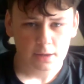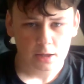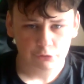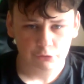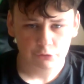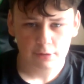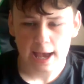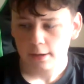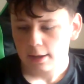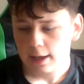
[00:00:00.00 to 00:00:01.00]
So yeah,
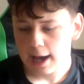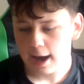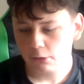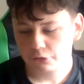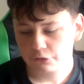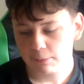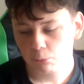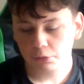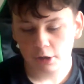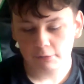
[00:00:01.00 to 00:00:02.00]
out of 10, what would
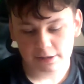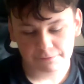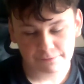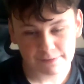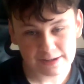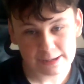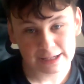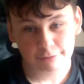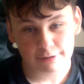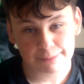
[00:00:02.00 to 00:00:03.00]
I rate the theming in
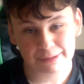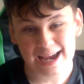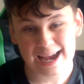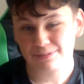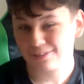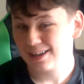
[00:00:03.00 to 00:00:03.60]
Creepy Caves?